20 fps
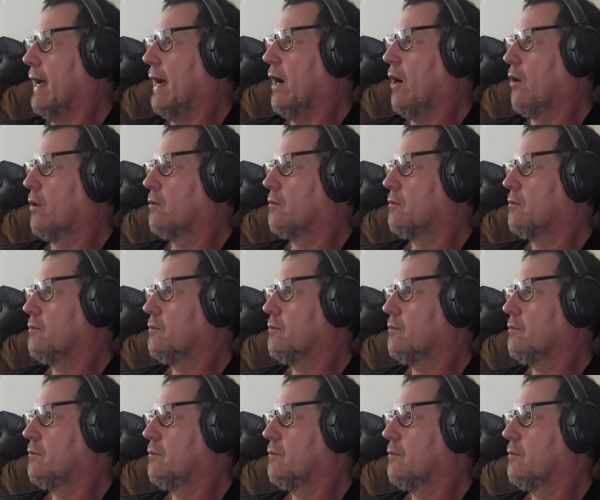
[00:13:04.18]
out,
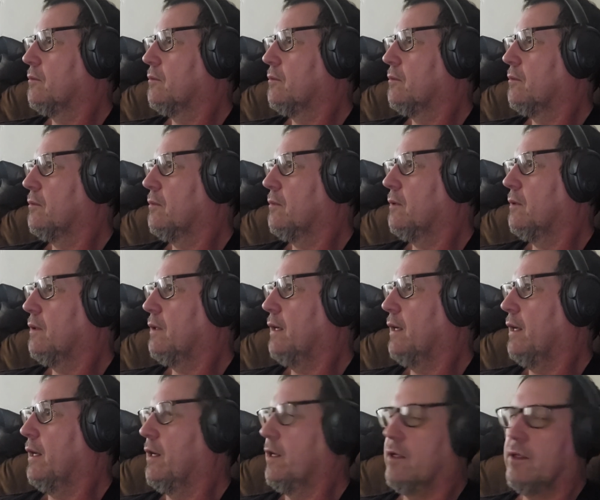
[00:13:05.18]

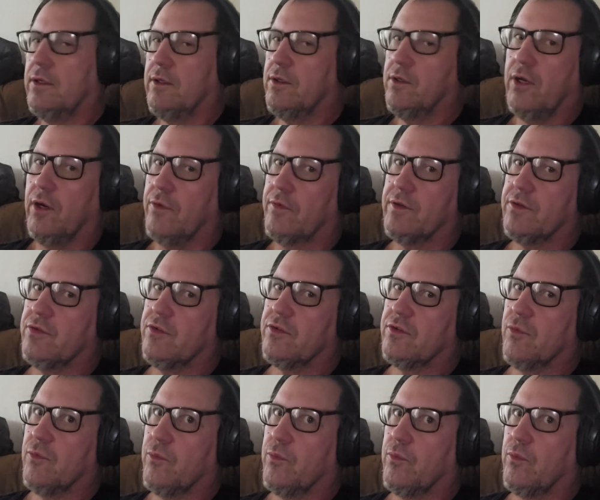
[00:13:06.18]
and this is
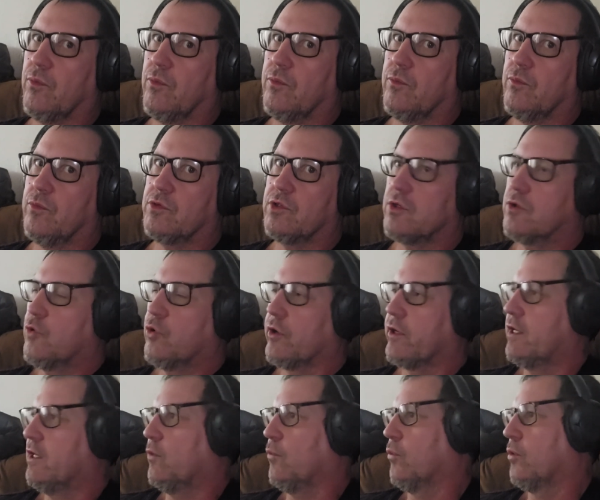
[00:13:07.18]
the
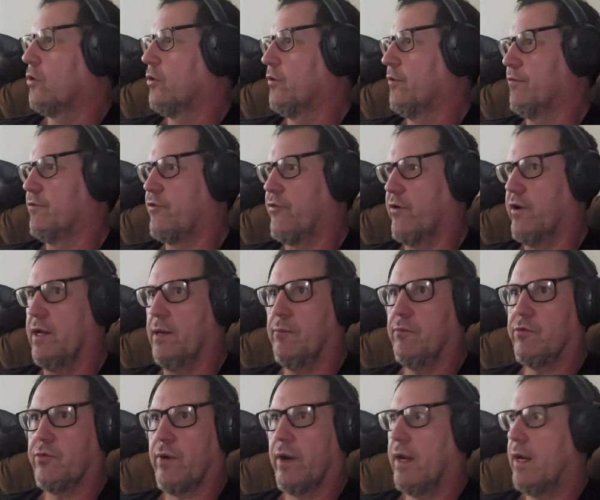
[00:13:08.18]
quirky world of
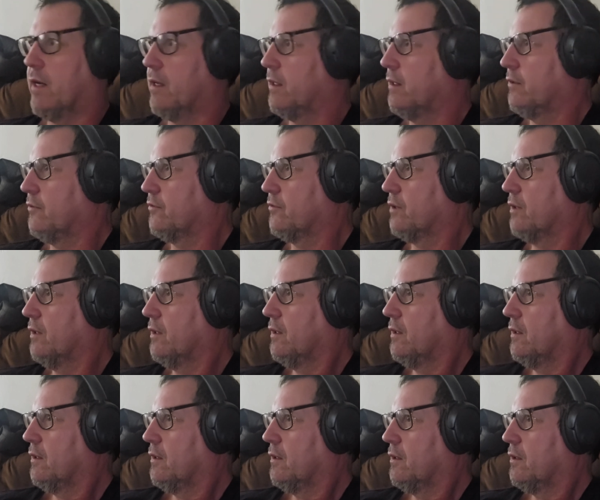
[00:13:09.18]
dreams, right? Is
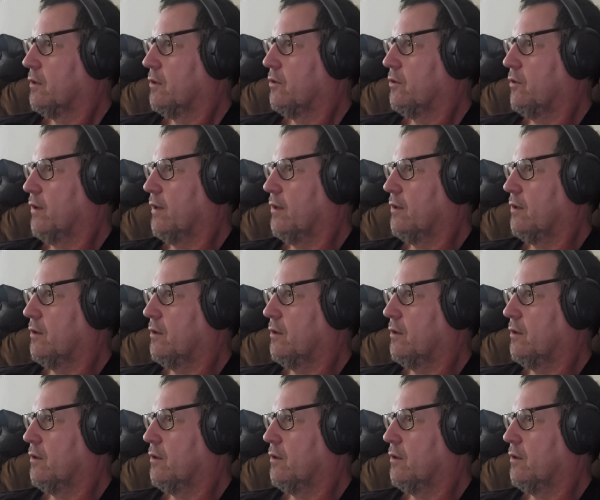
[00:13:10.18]
you